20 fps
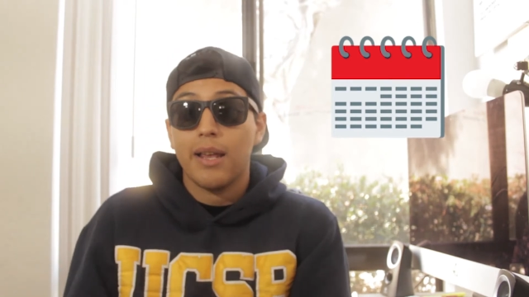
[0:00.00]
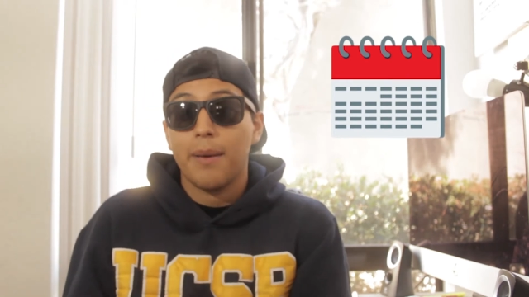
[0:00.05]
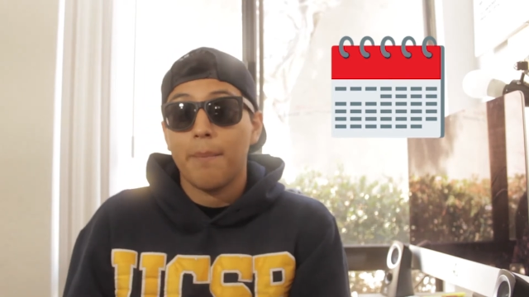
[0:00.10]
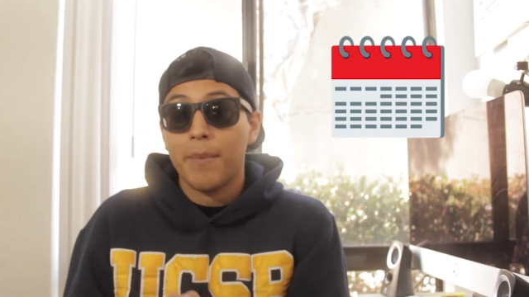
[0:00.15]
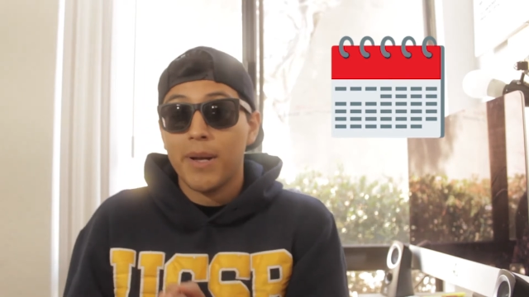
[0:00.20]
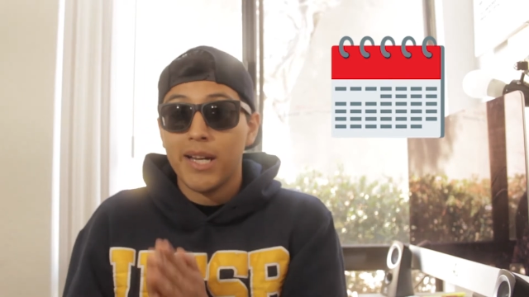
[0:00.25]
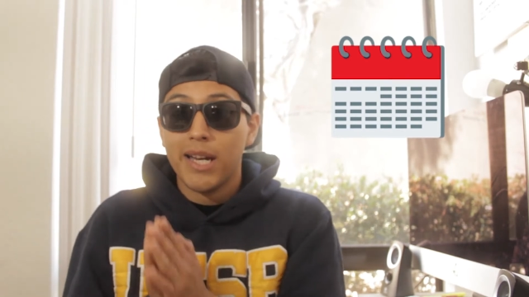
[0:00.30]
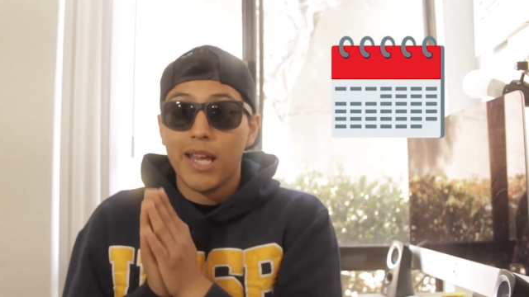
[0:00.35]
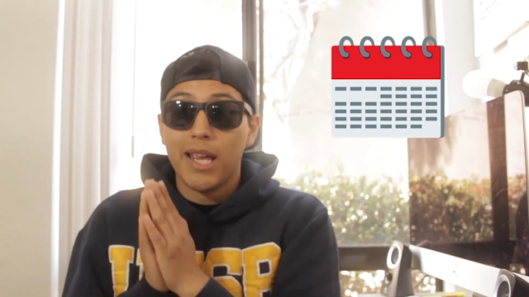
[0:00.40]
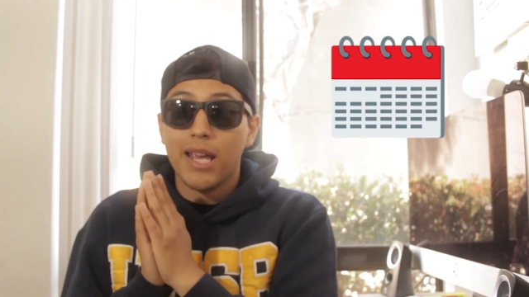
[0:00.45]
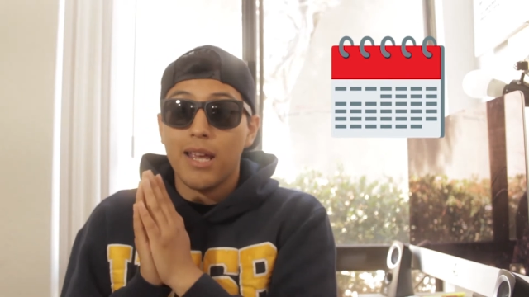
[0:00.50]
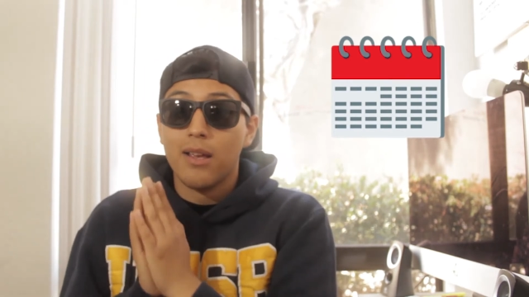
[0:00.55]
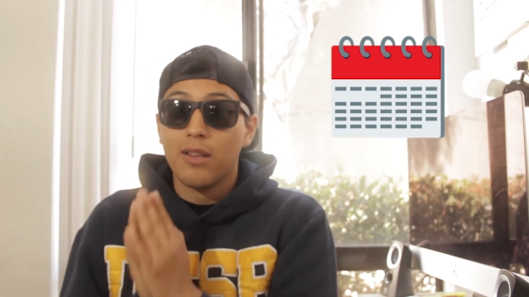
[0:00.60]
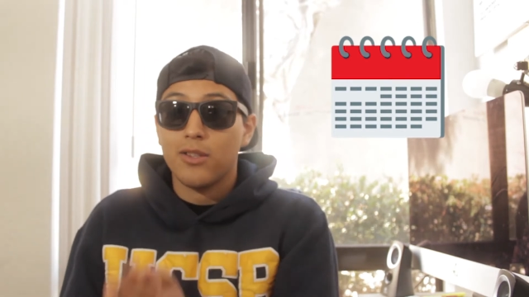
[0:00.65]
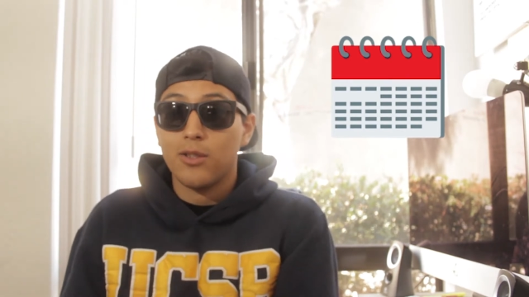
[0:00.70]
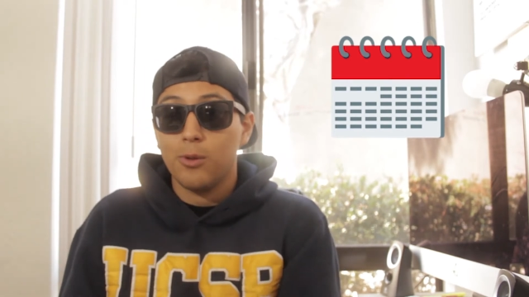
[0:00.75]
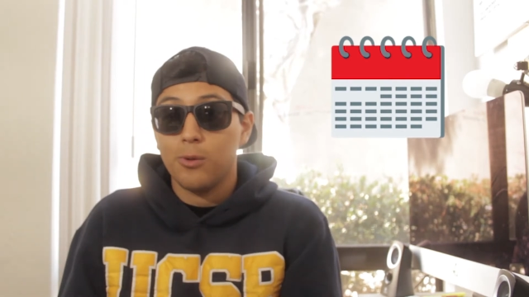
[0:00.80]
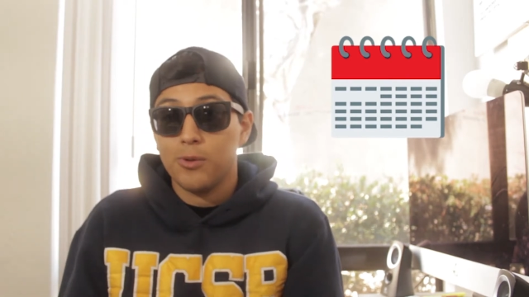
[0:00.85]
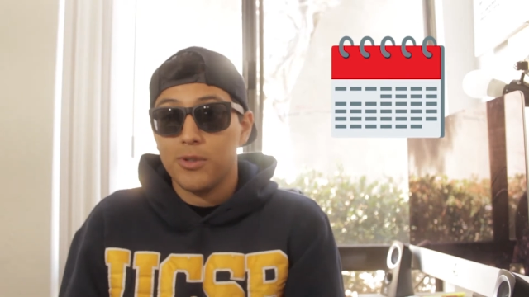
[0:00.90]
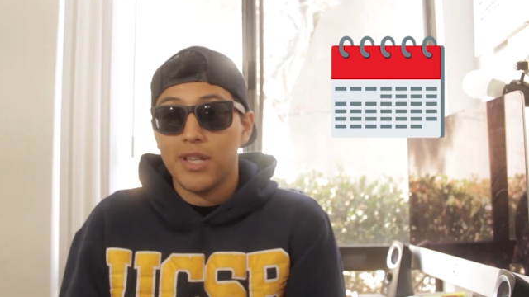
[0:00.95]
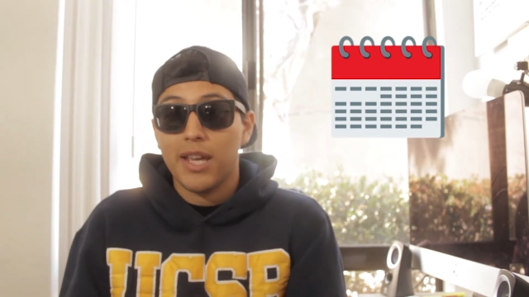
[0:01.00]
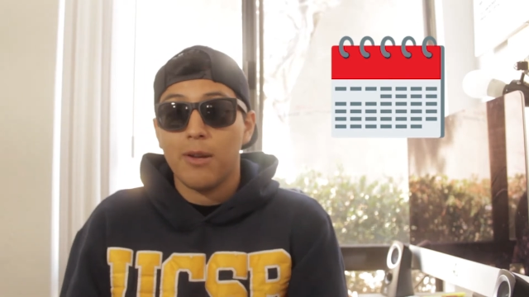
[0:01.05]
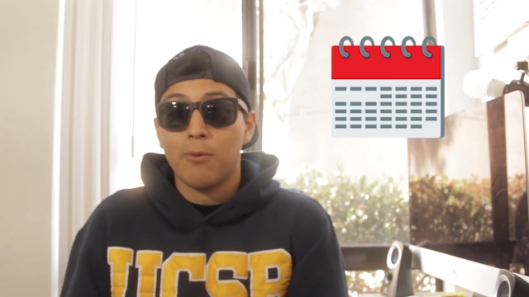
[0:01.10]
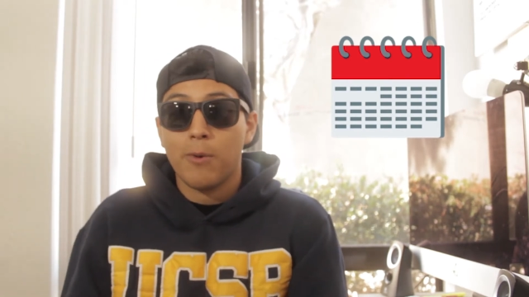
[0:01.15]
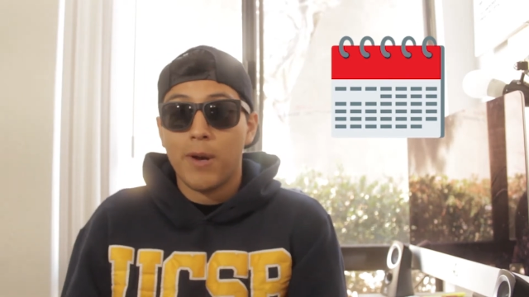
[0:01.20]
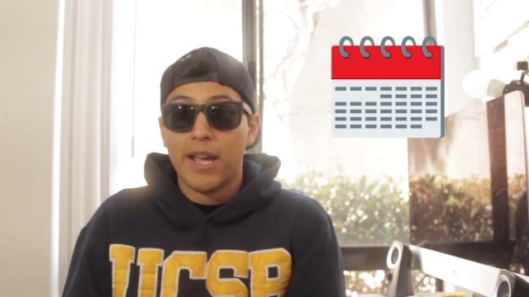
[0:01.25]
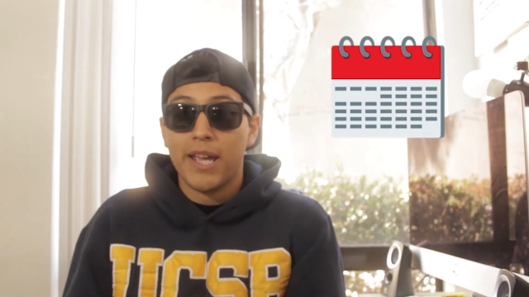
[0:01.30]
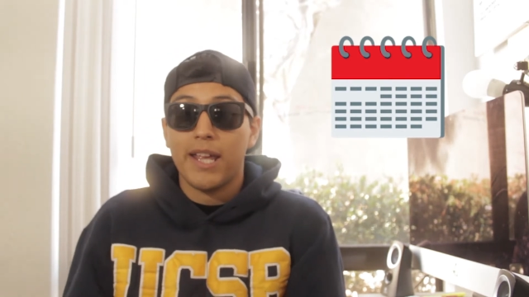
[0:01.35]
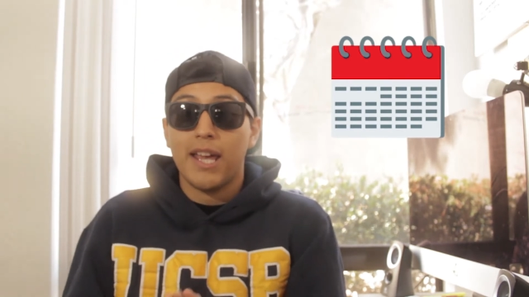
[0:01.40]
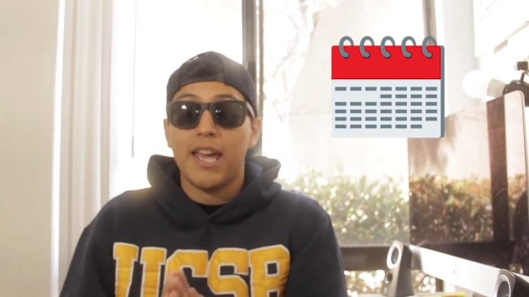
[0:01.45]
Monday, Tuesday,
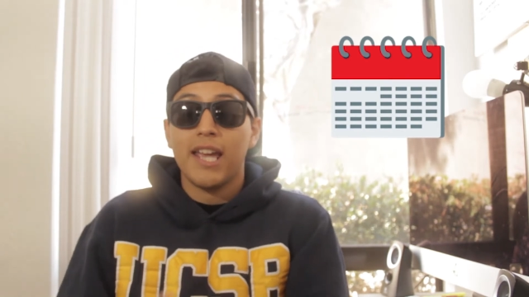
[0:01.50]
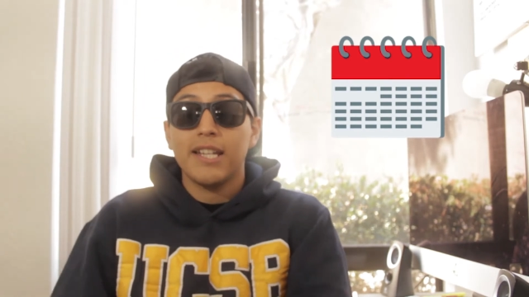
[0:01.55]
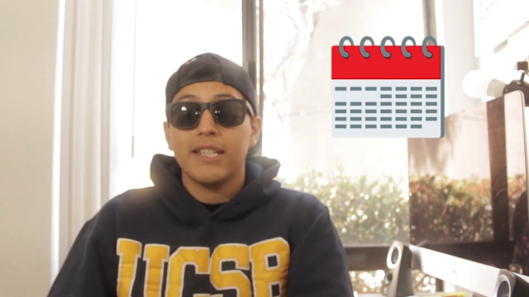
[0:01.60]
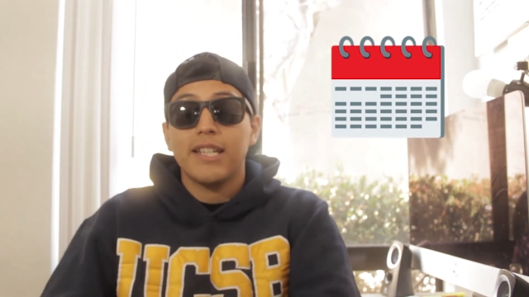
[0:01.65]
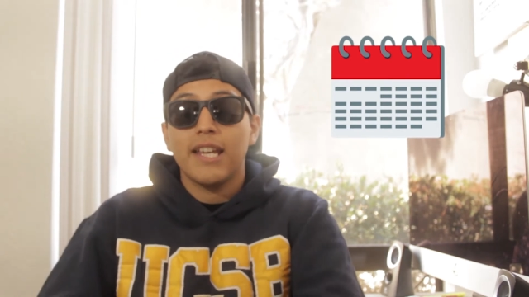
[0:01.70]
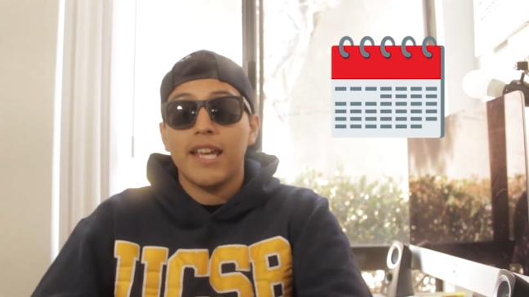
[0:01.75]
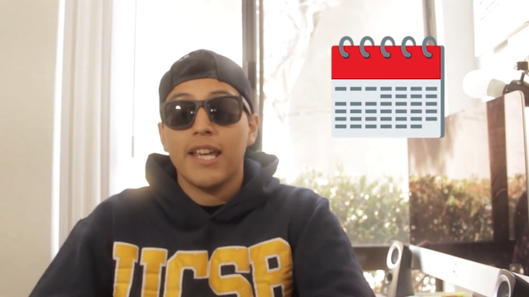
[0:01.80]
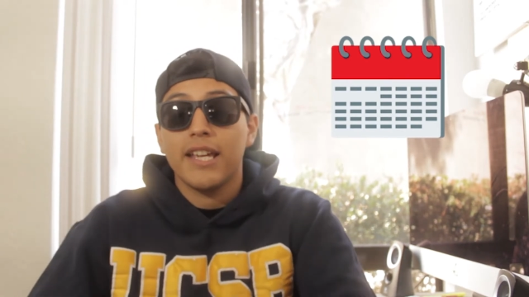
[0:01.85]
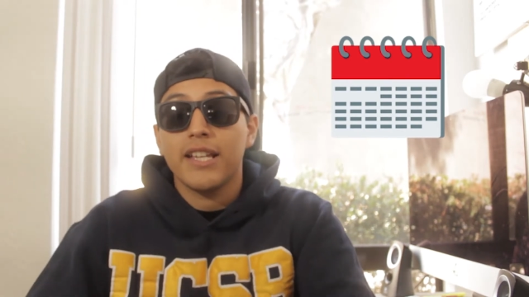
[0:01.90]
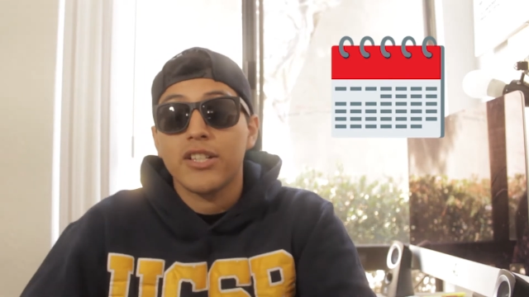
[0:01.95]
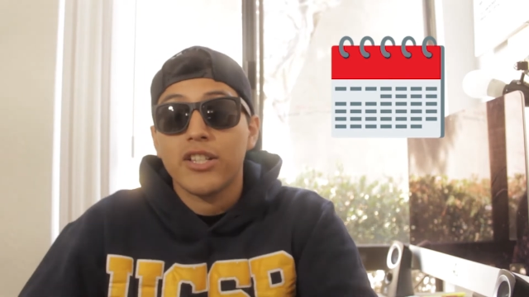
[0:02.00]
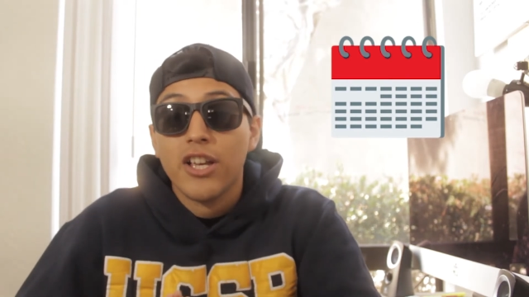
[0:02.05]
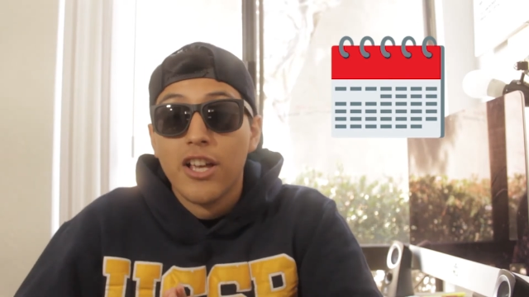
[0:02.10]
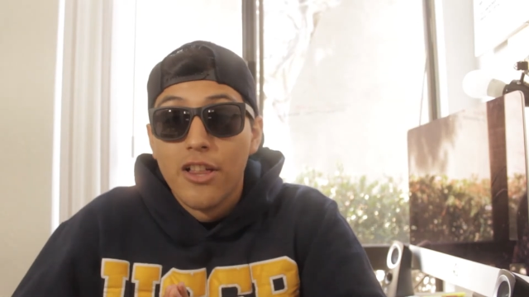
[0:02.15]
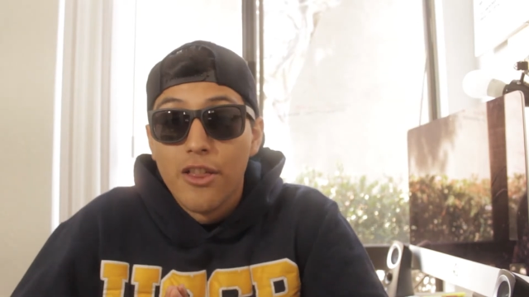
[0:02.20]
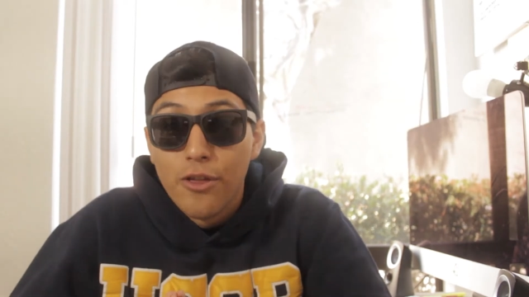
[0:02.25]
right? 8 days,